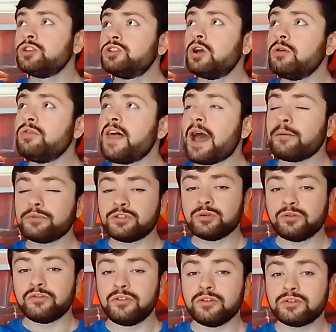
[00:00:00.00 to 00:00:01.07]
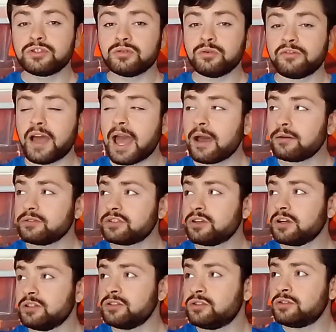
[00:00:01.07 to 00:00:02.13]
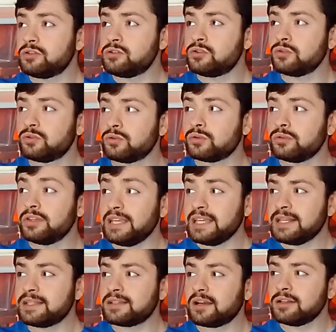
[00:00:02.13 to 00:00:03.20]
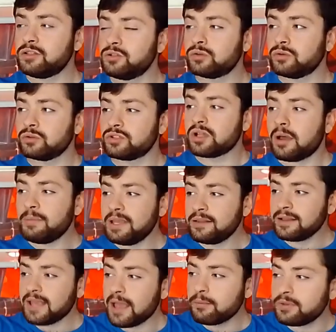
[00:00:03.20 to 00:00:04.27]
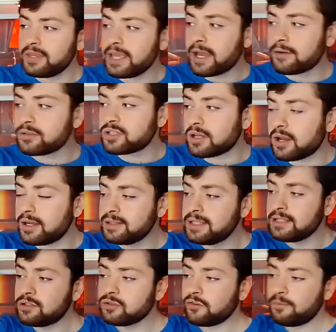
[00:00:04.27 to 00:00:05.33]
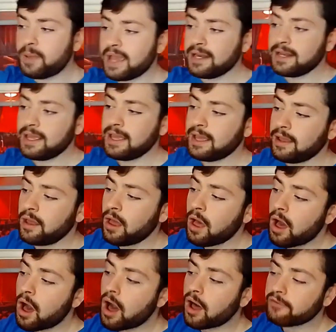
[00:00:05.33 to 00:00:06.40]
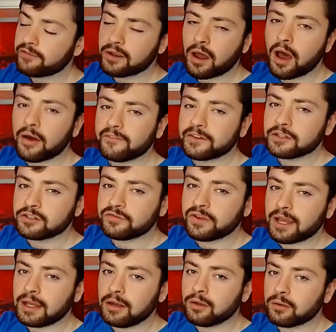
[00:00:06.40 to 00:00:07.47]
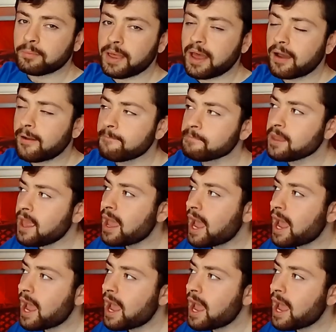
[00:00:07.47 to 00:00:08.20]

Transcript: So that was sort of the sort of outside door, the inside doors. I mean, again, with the outside, I did sort of paint here half and half. I just felt it looked better.